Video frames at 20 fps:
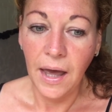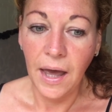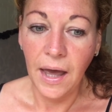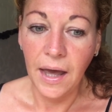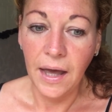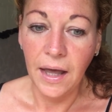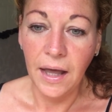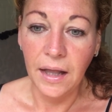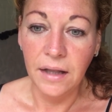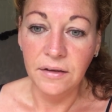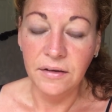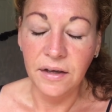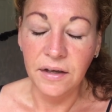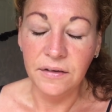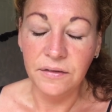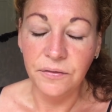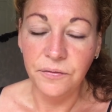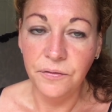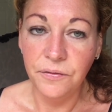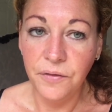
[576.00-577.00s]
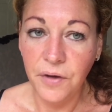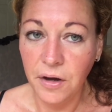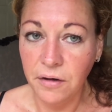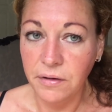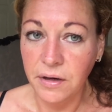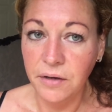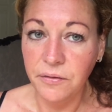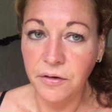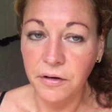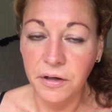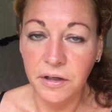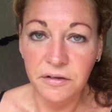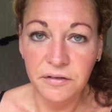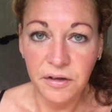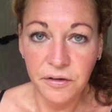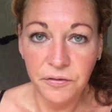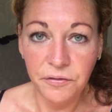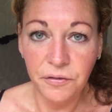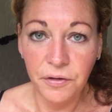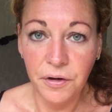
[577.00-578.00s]
and it's very, very
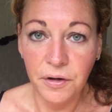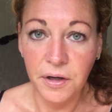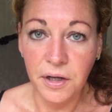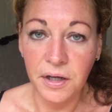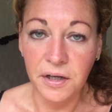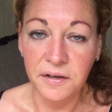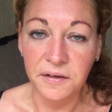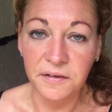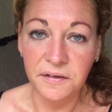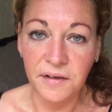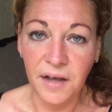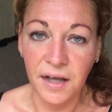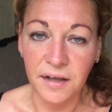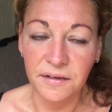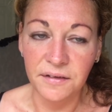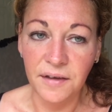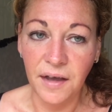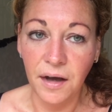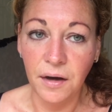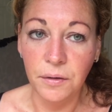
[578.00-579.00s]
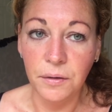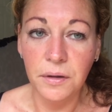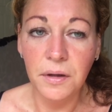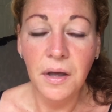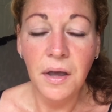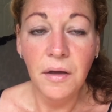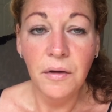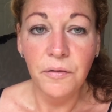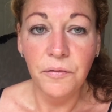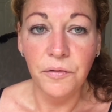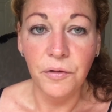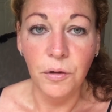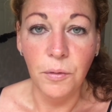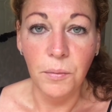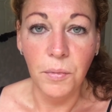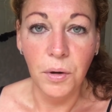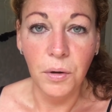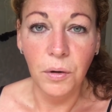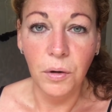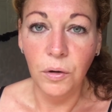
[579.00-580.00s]
different, and it stands out
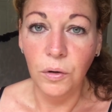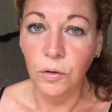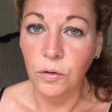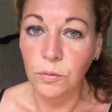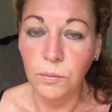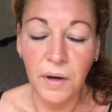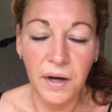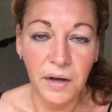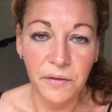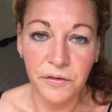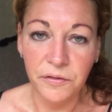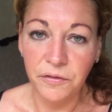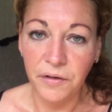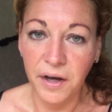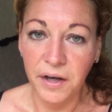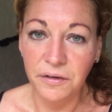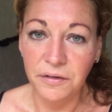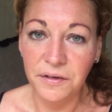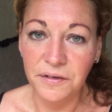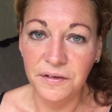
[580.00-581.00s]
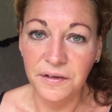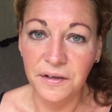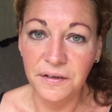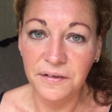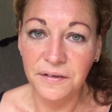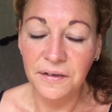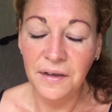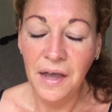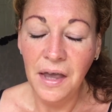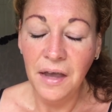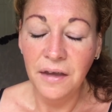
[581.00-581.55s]
from all my other fragrances.